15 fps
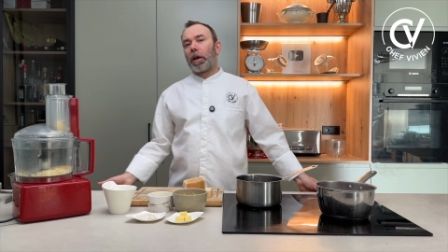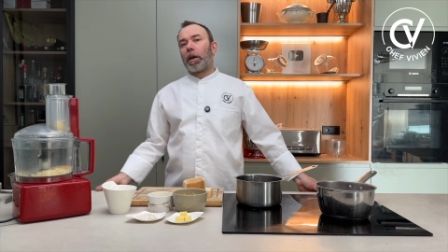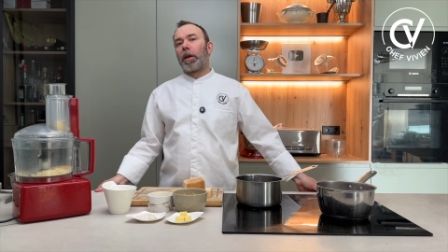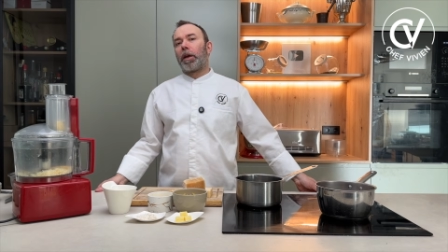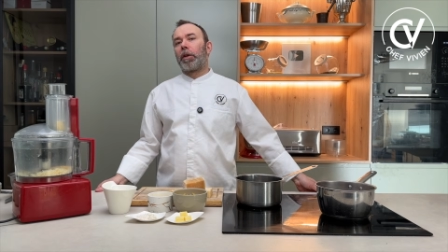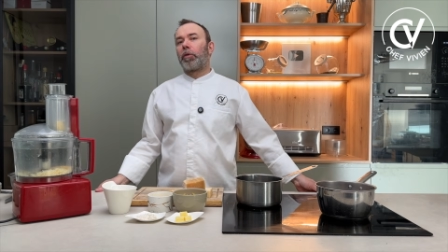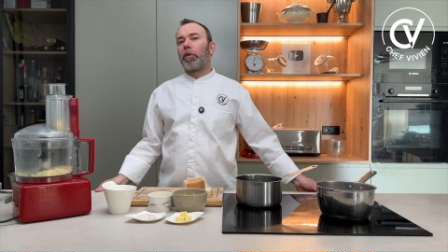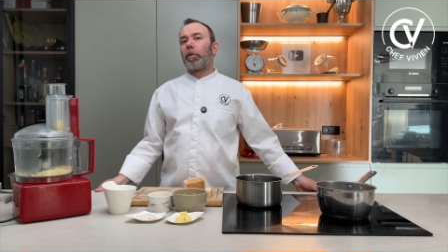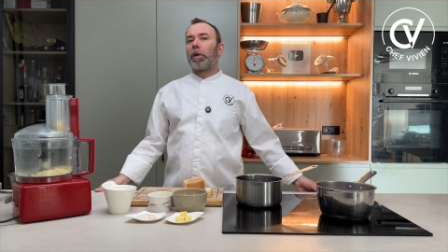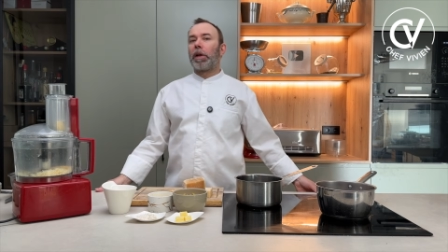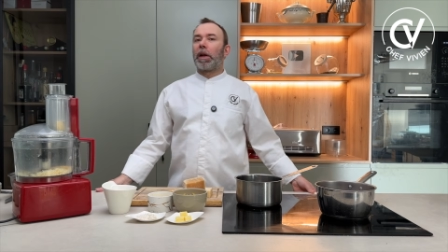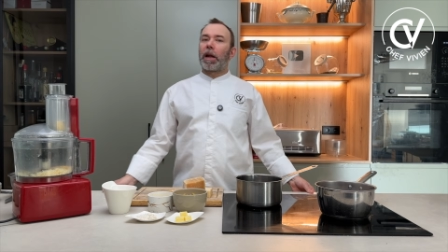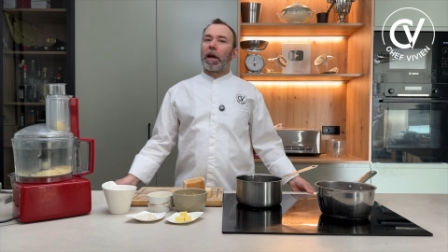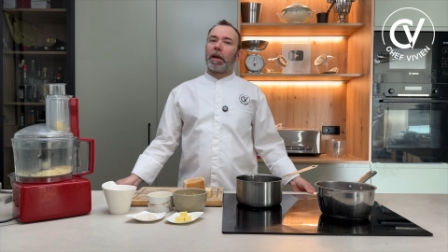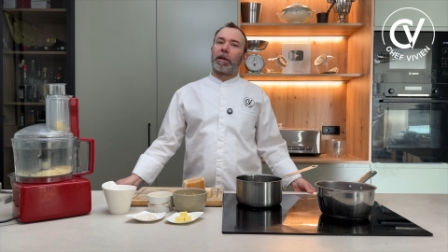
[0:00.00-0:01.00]
It will
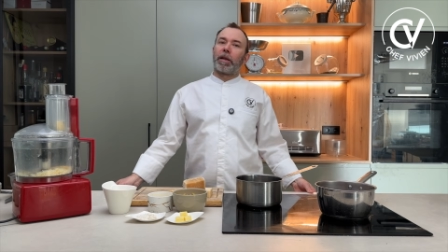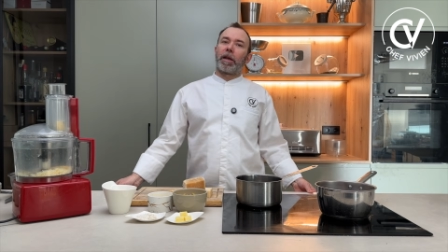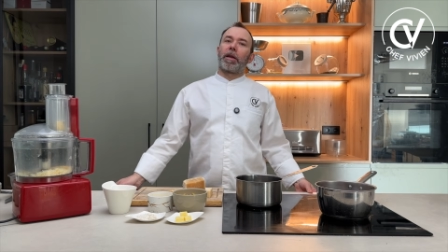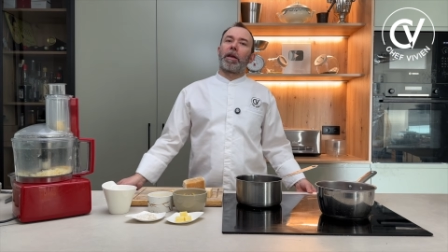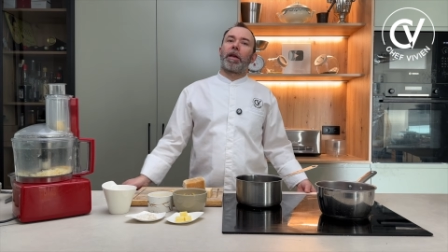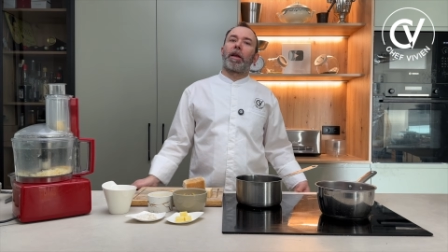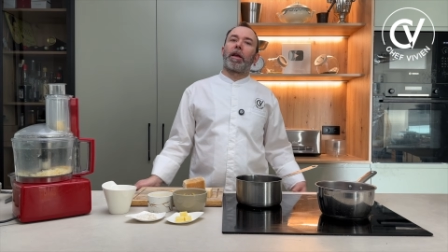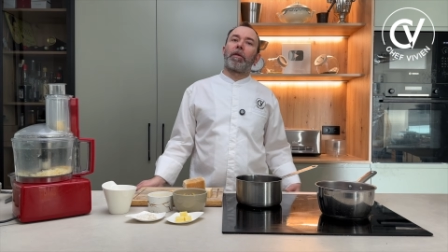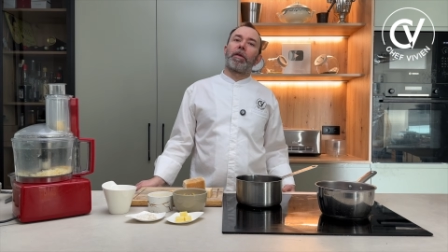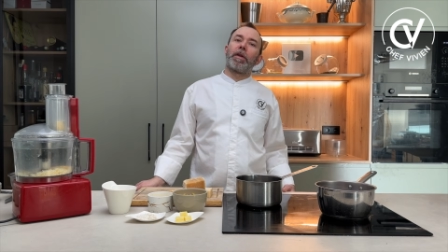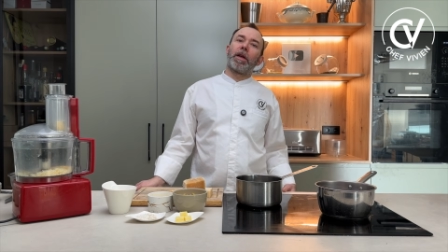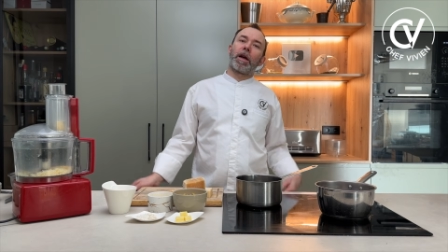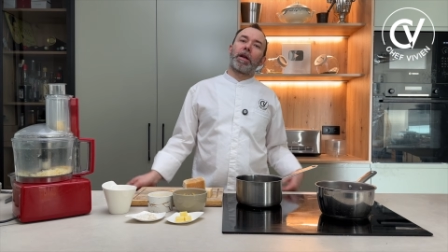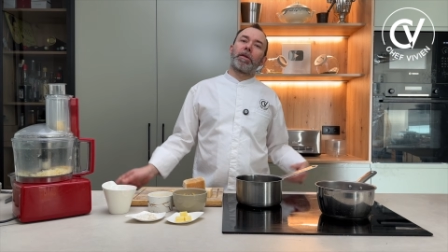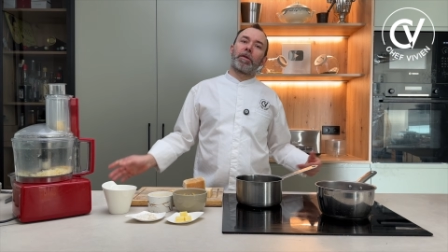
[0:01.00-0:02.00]
be light and
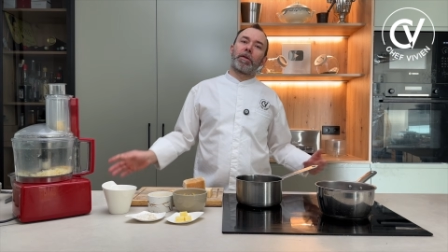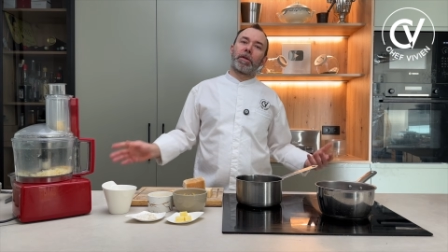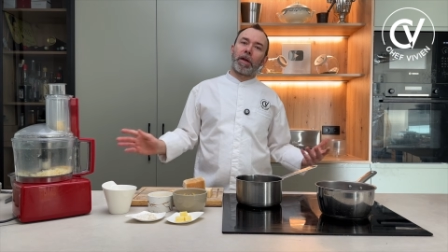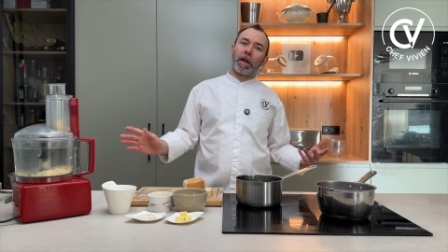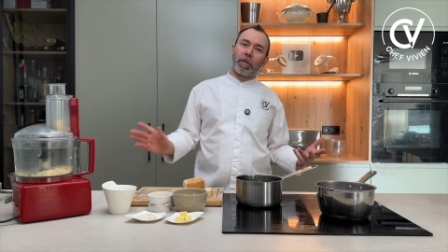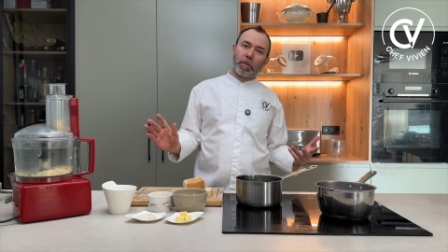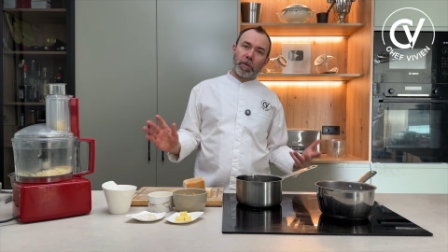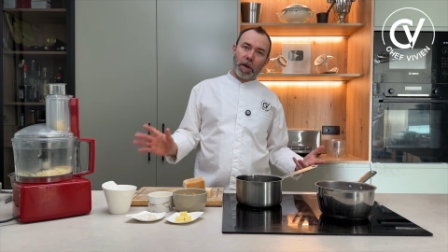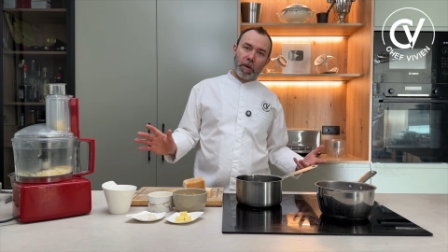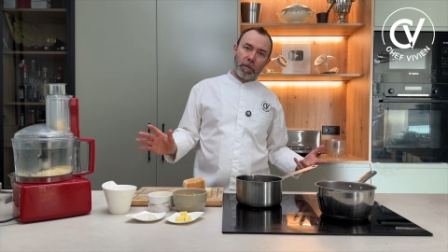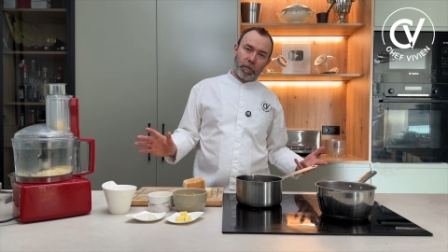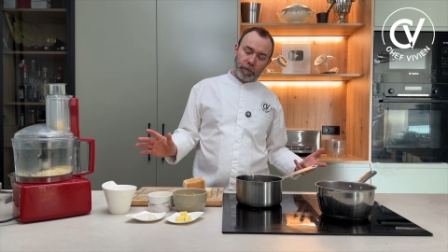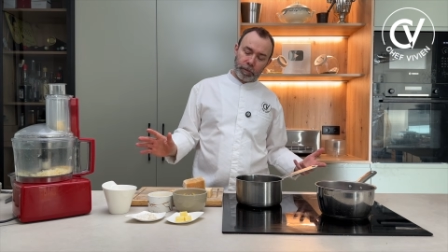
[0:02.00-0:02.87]
heavy at the same time.